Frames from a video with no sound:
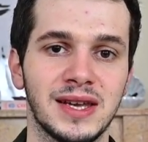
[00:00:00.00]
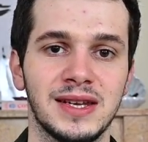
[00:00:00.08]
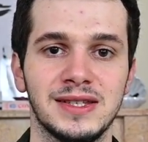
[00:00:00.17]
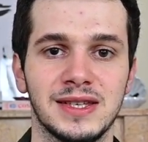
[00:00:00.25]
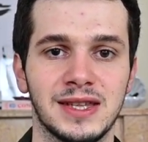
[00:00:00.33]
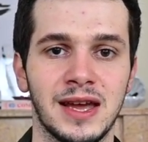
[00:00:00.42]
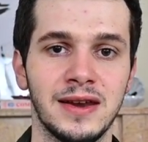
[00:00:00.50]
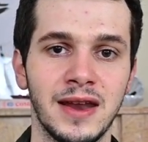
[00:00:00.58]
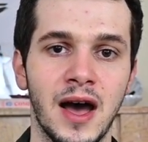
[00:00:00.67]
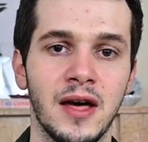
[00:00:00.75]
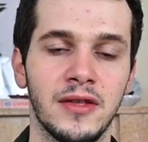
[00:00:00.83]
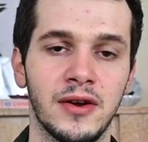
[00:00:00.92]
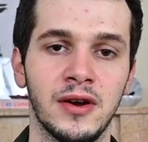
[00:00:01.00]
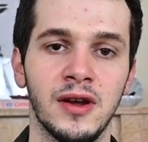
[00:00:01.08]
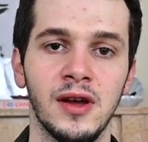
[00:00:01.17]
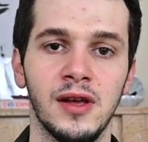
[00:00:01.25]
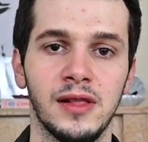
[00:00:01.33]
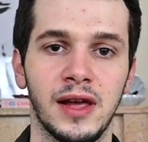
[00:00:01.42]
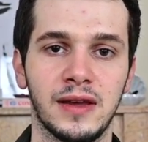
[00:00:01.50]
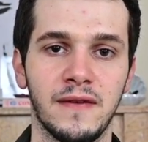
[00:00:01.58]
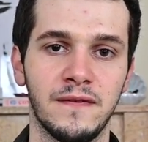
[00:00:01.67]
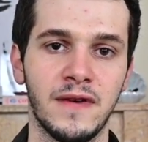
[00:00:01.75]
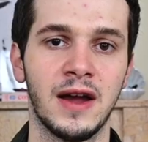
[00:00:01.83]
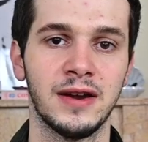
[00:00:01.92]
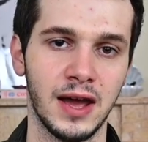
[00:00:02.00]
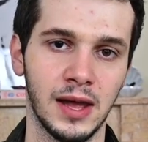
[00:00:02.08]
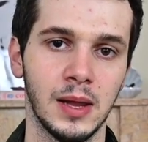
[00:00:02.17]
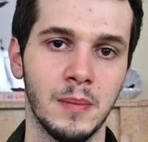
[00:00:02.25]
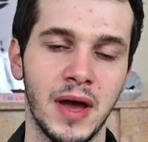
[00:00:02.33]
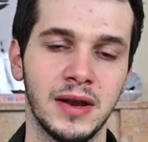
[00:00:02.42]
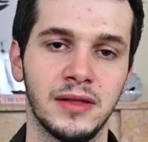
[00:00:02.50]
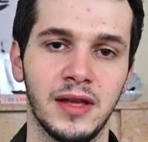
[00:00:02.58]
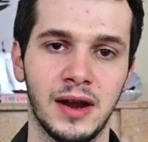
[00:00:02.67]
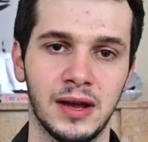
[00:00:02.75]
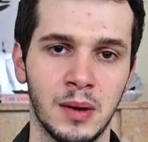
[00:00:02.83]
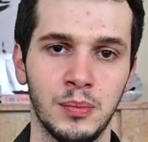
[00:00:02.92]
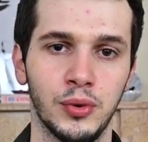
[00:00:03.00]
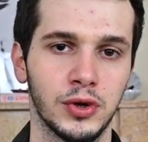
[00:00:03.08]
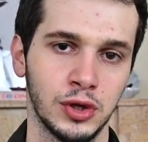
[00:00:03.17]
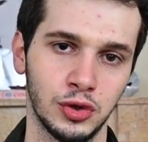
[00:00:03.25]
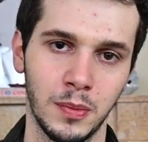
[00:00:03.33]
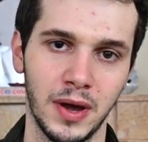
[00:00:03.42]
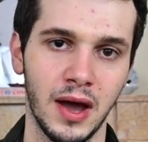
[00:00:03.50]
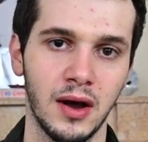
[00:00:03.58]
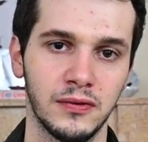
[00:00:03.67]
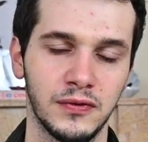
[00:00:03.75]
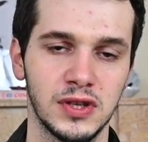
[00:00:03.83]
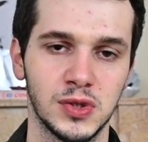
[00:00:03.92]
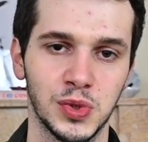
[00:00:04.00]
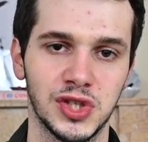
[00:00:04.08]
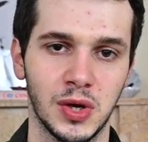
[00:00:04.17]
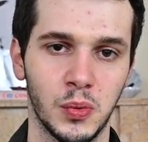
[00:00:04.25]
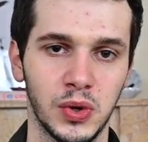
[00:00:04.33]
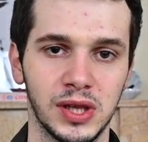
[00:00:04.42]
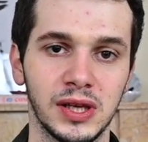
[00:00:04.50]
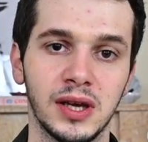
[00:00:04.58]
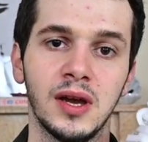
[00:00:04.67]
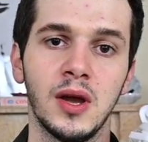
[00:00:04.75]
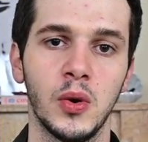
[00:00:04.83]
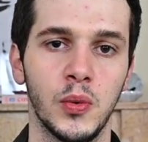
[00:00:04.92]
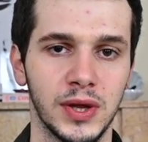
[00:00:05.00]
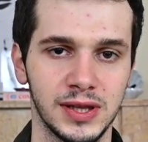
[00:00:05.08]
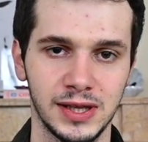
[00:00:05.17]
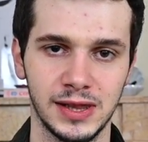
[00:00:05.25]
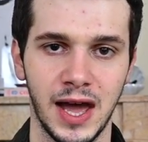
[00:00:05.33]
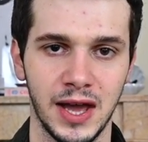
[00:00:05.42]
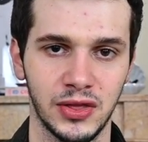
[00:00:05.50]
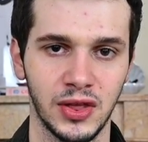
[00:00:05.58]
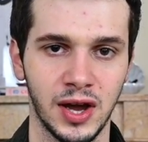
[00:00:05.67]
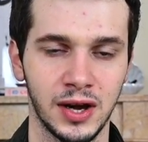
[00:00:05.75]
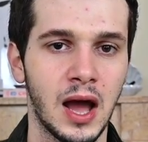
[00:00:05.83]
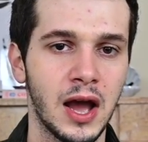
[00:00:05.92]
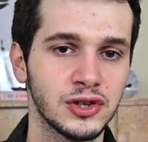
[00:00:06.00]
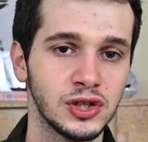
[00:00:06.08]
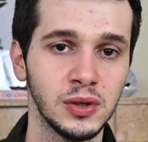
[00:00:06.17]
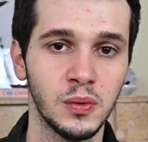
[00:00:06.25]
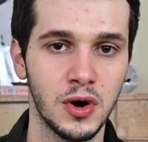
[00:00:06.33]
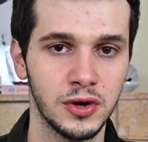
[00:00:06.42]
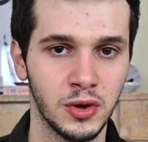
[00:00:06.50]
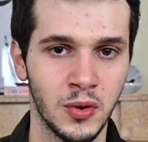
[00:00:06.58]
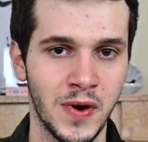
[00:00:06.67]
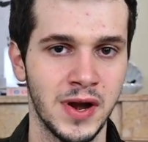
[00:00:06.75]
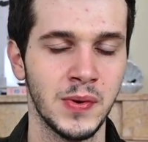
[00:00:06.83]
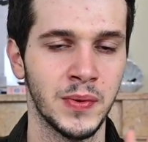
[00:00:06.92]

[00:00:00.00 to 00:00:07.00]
and it's just another like fun element that I can put into my outfits, which I really like that. I actually wore it already